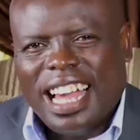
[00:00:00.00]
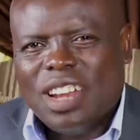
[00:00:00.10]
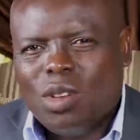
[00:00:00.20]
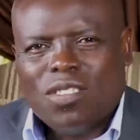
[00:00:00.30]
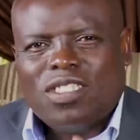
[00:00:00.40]

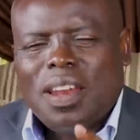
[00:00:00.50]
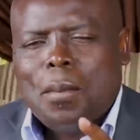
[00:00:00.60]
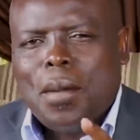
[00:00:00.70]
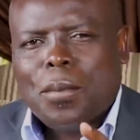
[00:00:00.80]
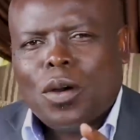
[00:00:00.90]
And we have seen
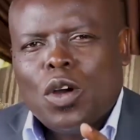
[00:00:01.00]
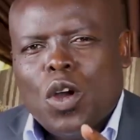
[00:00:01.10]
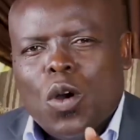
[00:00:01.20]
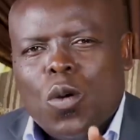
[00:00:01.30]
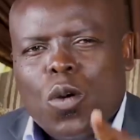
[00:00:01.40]

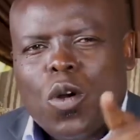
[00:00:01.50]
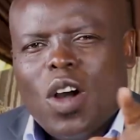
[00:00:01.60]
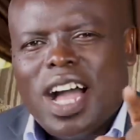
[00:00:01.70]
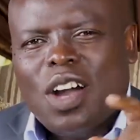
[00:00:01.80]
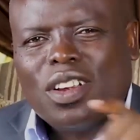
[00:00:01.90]
people who
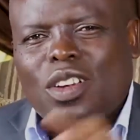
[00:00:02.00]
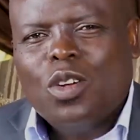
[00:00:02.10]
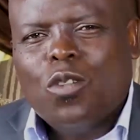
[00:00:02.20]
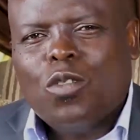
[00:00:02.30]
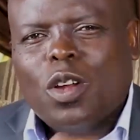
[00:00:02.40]
go out,
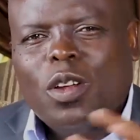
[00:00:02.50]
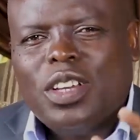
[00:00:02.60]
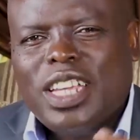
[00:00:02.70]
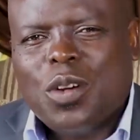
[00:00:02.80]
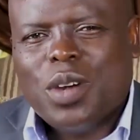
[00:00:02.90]
do
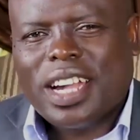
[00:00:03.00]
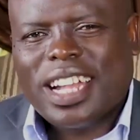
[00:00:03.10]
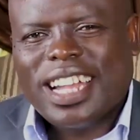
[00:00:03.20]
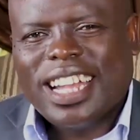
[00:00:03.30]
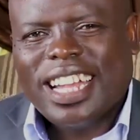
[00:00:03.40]
volunteer
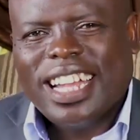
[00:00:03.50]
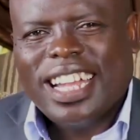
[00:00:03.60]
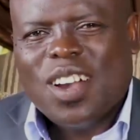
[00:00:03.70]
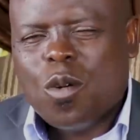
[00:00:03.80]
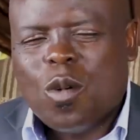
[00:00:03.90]
work.
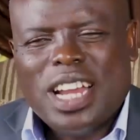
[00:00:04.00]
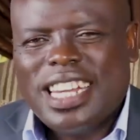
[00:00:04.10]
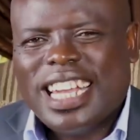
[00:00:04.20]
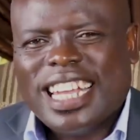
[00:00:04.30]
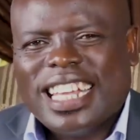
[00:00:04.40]
One
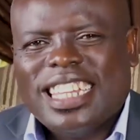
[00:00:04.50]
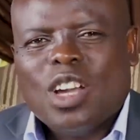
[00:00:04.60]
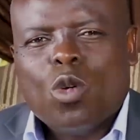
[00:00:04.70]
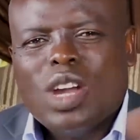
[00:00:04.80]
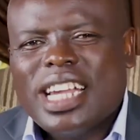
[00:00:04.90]
day,
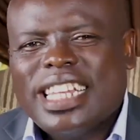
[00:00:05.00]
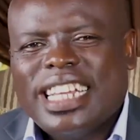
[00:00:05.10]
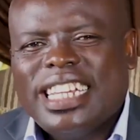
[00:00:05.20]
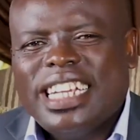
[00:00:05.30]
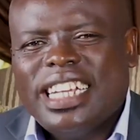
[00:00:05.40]
the work
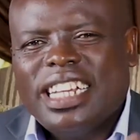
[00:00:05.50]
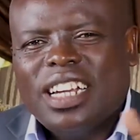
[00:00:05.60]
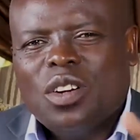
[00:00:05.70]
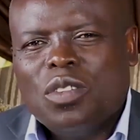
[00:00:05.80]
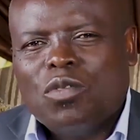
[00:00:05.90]
they did
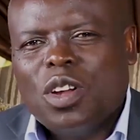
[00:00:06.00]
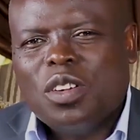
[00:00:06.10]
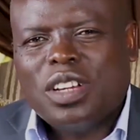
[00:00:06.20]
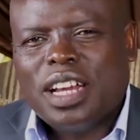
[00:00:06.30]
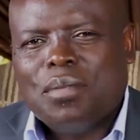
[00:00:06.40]
on
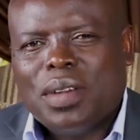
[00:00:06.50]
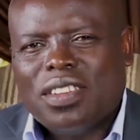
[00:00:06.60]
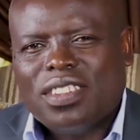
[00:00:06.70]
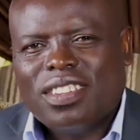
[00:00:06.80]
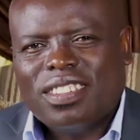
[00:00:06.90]
voluntary
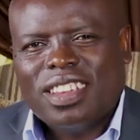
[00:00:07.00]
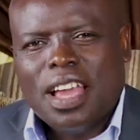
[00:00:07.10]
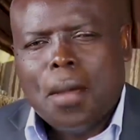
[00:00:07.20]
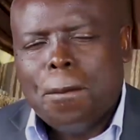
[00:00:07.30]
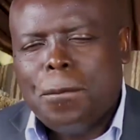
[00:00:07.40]
basis
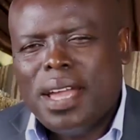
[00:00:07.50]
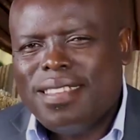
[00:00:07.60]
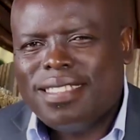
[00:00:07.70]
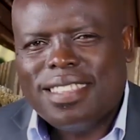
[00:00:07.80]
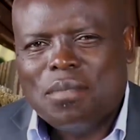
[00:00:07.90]

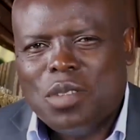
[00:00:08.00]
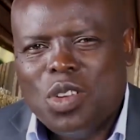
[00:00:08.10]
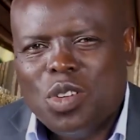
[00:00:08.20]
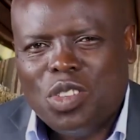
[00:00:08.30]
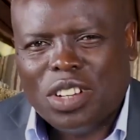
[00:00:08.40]
pays them
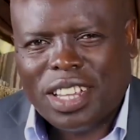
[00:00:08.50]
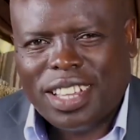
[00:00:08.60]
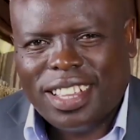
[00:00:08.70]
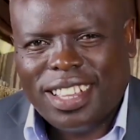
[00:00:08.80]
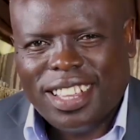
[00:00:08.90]

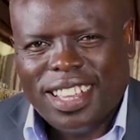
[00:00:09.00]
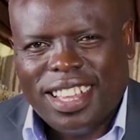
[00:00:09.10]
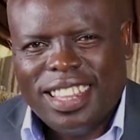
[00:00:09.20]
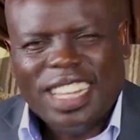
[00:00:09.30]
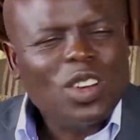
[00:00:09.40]
hugely.
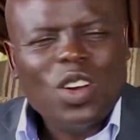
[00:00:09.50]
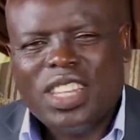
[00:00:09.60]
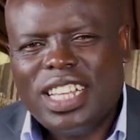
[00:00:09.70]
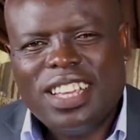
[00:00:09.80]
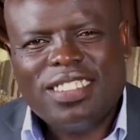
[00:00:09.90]
That all
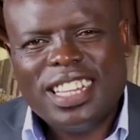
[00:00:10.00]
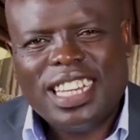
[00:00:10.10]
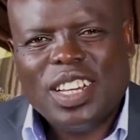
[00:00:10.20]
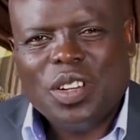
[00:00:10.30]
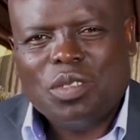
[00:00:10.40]
the years they
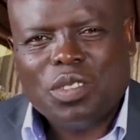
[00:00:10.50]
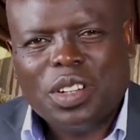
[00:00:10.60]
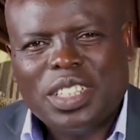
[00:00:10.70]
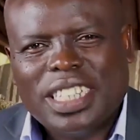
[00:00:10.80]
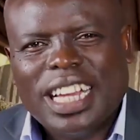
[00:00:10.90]
did on
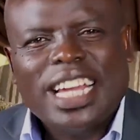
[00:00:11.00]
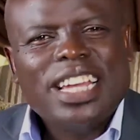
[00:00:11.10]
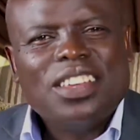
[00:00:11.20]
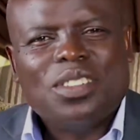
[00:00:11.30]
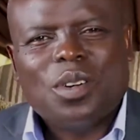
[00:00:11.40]
volunteer
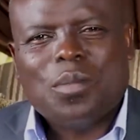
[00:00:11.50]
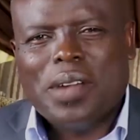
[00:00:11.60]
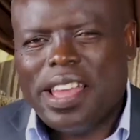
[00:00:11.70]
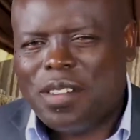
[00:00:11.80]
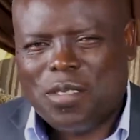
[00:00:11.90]
is all
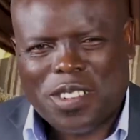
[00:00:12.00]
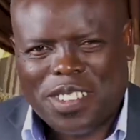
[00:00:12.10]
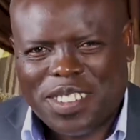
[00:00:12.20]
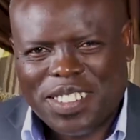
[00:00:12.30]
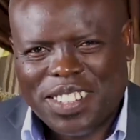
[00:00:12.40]
paid for.